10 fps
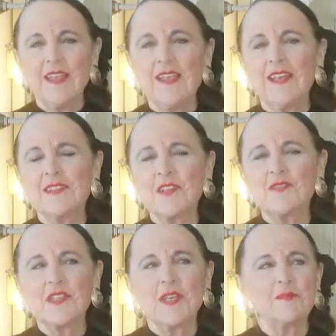as
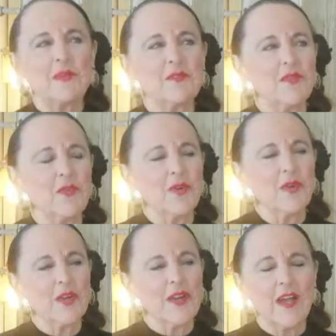I've said
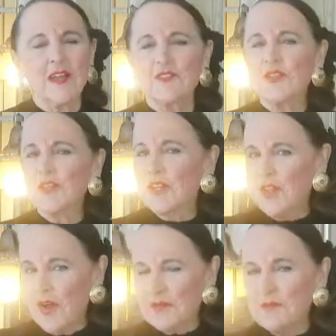before, I took a
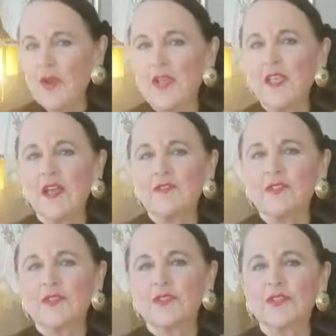long break
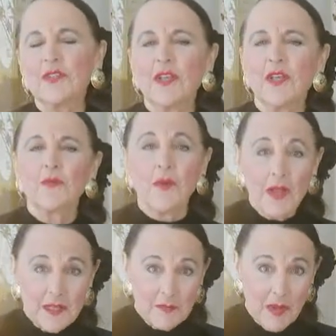after
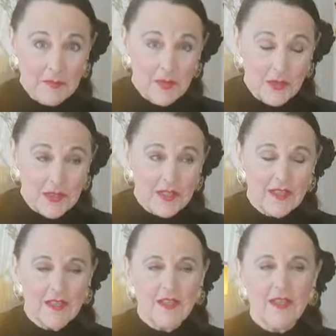writing my book
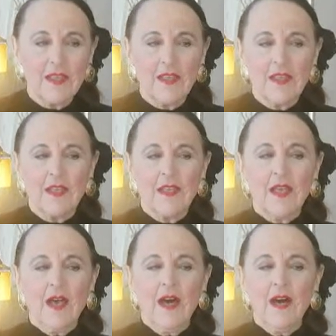
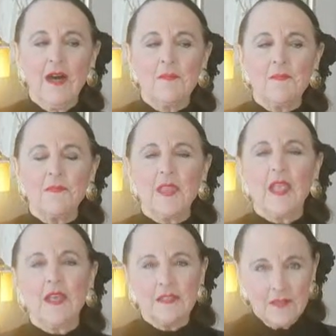
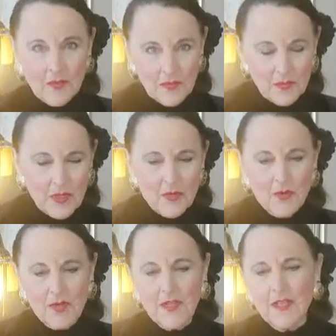and
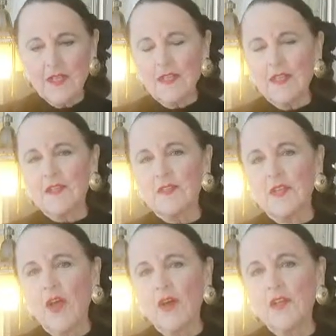recording it as
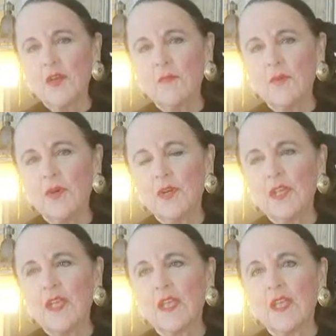an
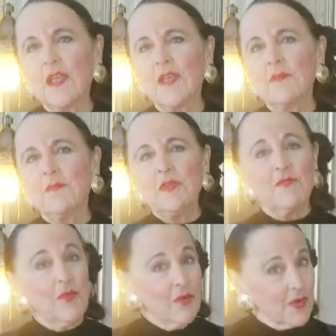audiobook
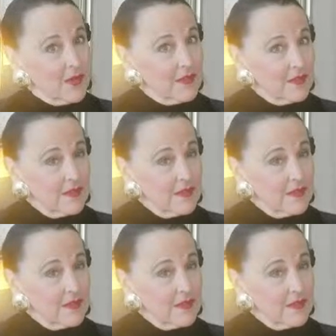before